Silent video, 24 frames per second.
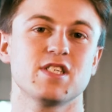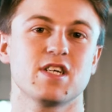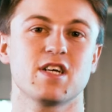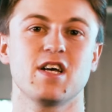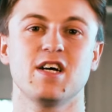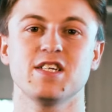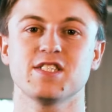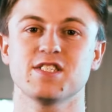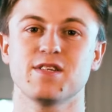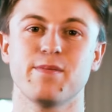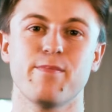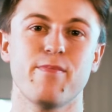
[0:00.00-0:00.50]
to
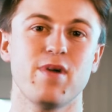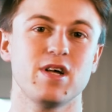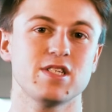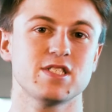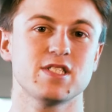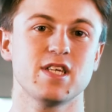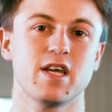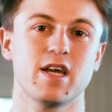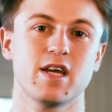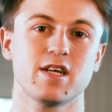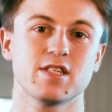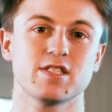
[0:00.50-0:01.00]
custom
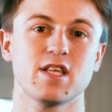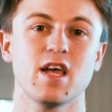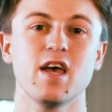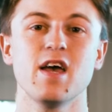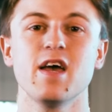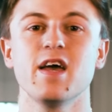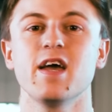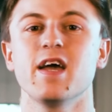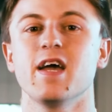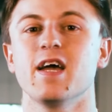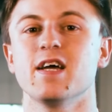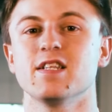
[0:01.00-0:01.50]
Mustangs
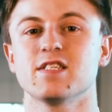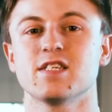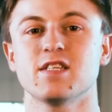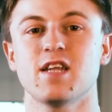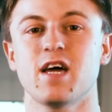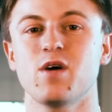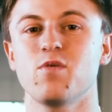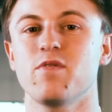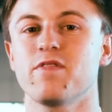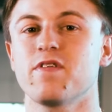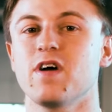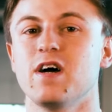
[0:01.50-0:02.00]
and
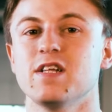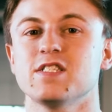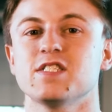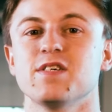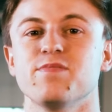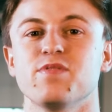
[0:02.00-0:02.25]
tonight we've got